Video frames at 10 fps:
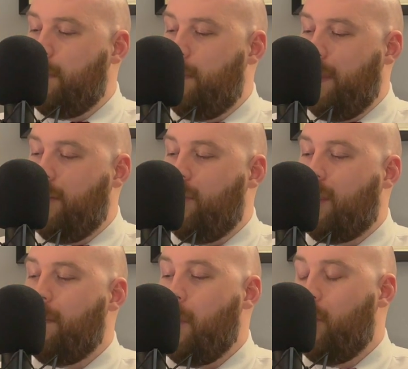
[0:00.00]
build the
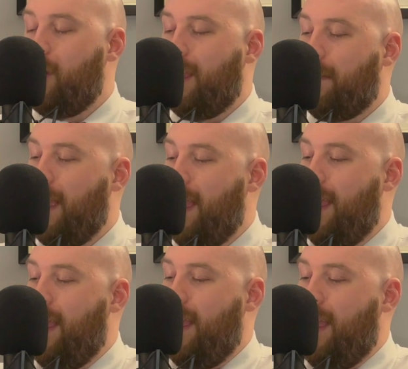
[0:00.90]
community.
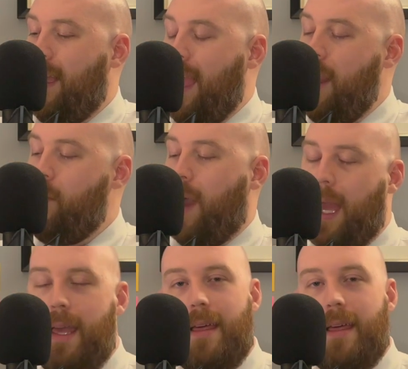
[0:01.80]
Anyway,